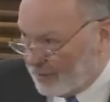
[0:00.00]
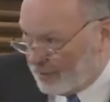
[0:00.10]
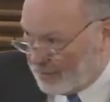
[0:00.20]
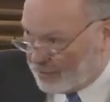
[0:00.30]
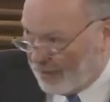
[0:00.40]

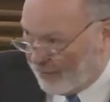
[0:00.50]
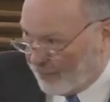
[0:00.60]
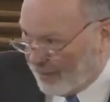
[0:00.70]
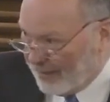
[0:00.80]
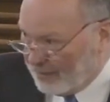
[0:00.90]

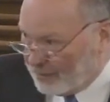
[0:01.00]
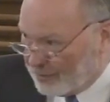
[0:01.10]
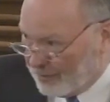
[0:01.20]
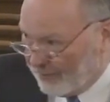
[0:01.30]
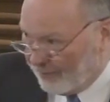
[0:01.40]

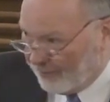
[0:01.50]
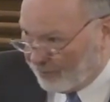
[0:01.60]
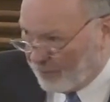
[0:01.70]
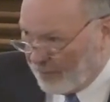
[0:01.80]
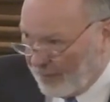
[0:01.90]
Sufferings
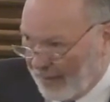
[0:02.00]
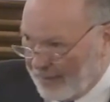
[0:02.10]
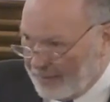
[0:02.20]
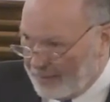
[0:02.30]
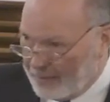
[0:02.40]

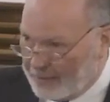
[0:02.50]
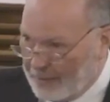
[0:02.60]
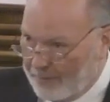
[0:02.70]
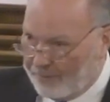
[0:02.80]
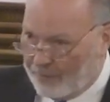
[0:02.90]
and
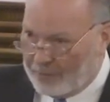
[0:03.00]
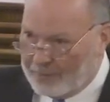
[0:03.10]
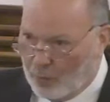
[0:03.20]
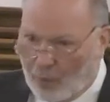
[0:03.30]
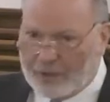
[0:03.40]
comfort.
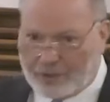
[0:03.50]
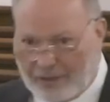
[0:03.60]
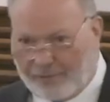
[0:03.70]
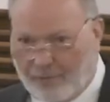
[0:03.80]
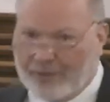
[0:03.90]
But what
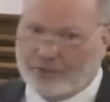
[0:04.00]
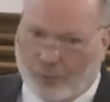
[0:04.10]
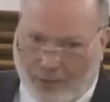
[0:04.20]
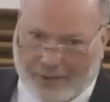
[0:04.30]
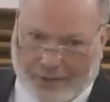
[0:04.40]
sufferings
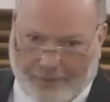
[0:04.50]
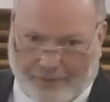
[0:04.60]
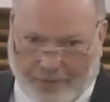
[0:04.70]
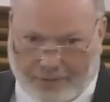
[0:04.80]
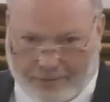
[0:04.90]
and what comfort?